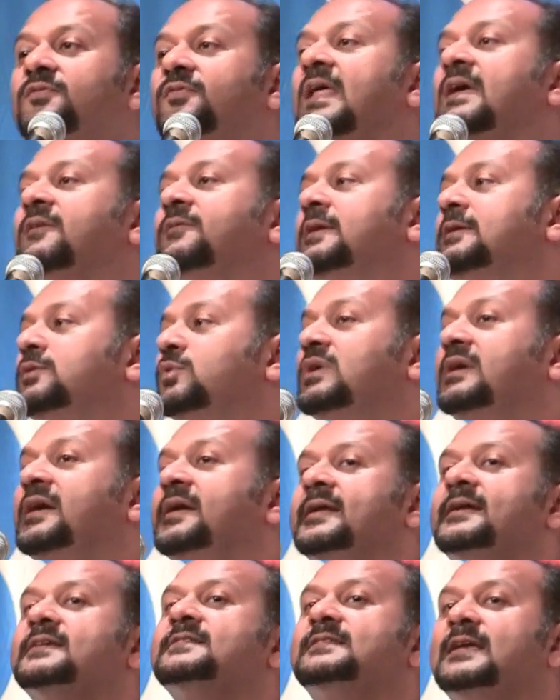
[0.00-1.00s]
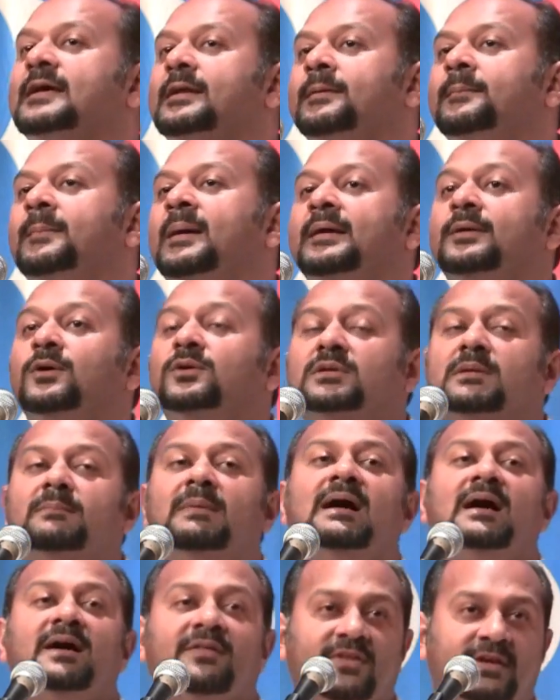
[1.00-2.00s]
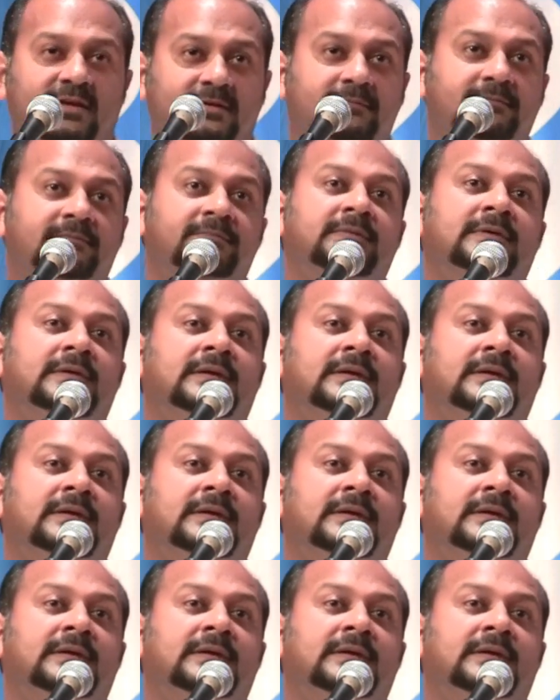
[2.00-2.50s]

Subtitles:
flavoured to a great extent by Dr. Mahathir.